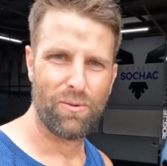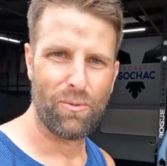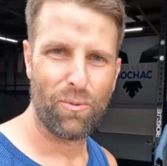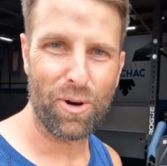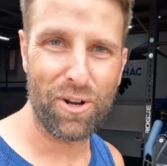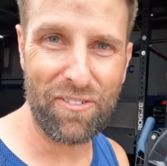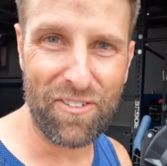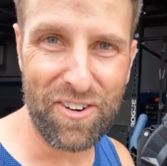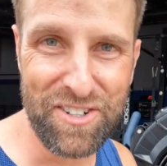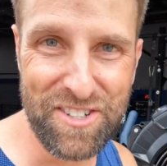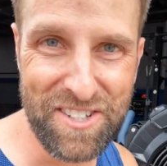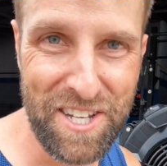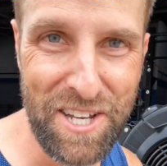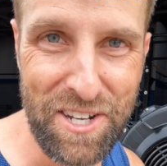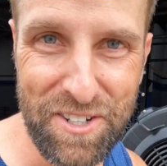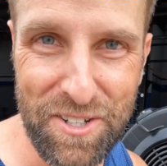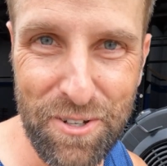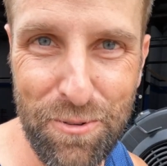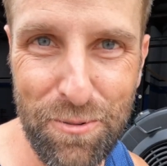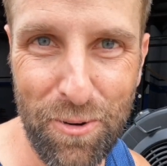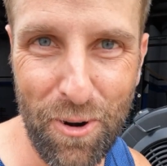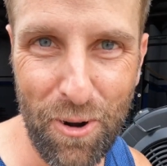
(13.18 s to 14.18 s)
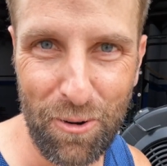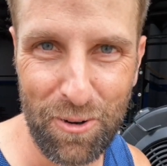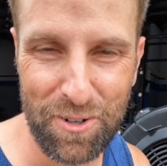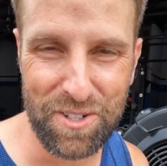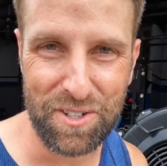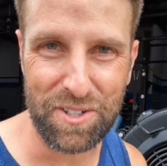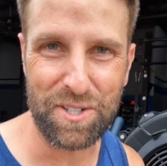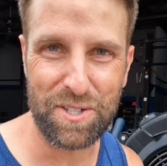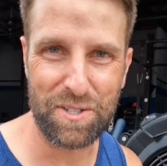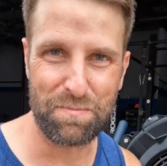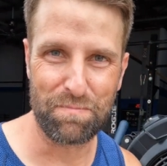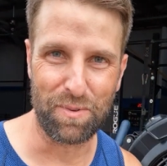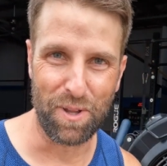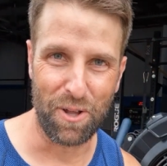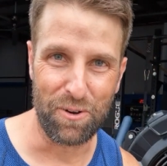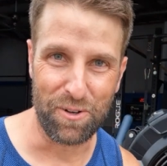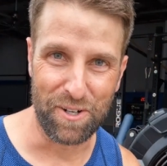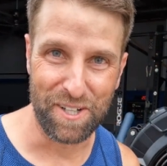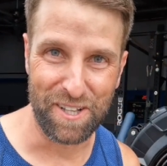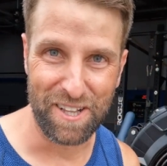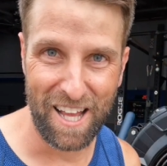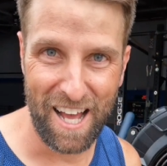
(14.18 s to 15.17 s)
One of our C2 rowers
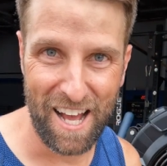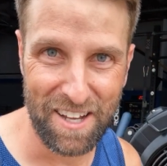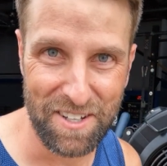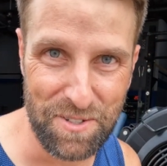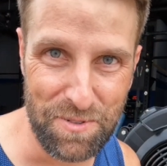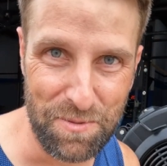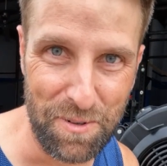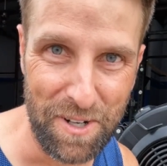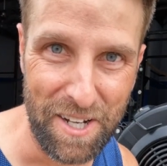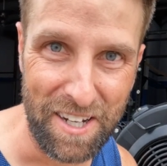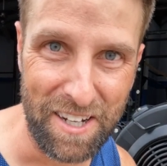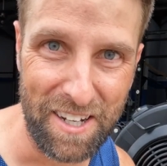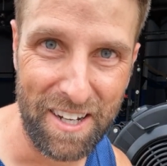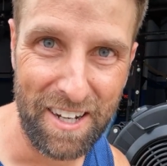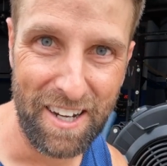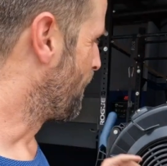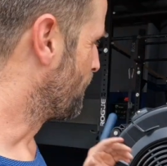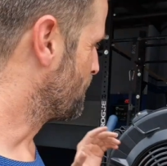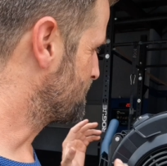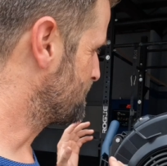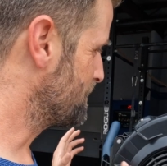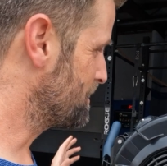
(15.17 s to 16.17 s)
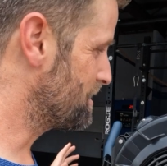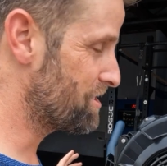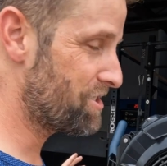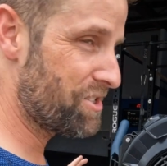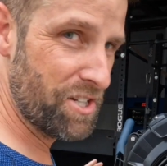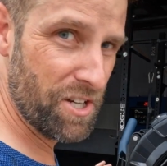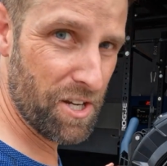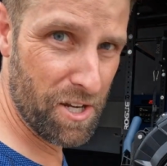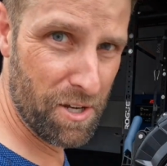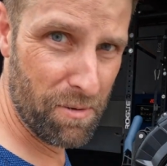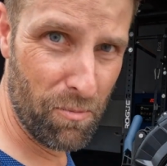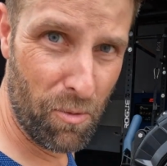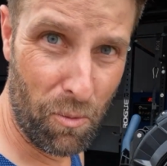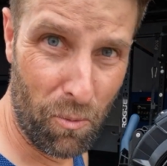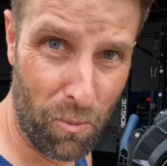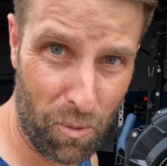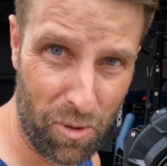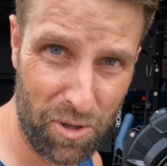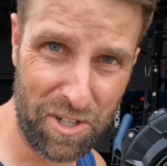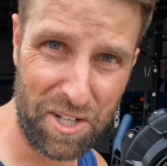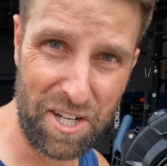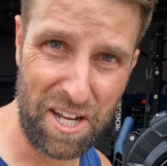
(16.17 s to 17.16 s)
exploded last week. I was in the gym
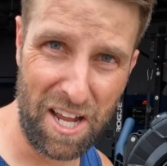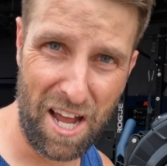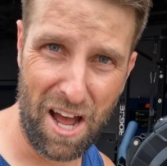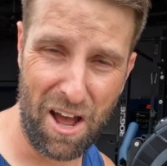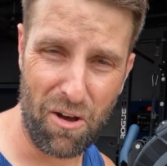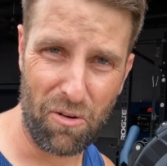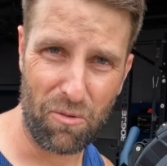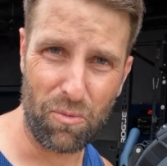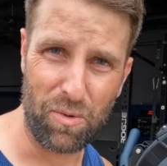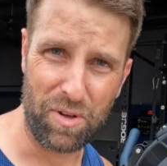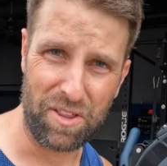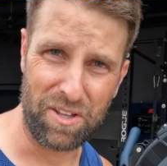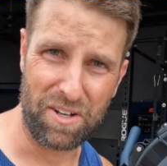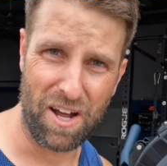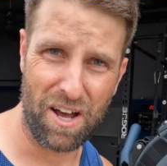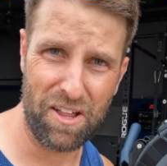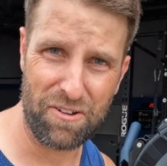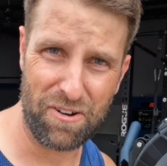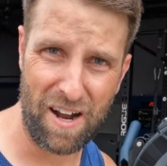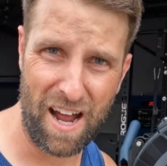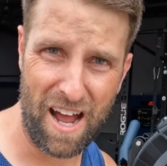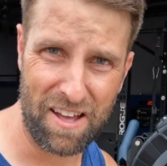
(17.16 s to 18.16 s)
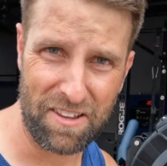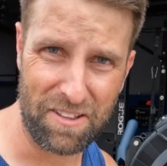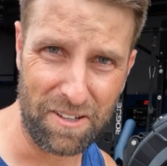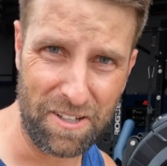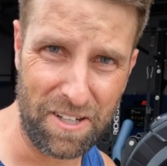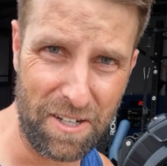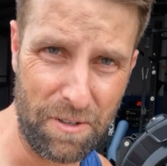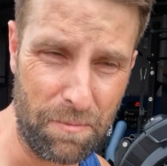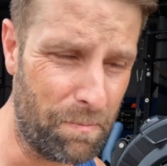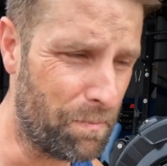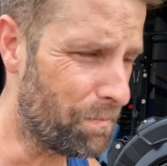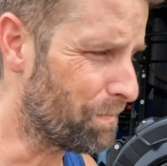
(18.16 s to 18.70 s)
working out with another athlete,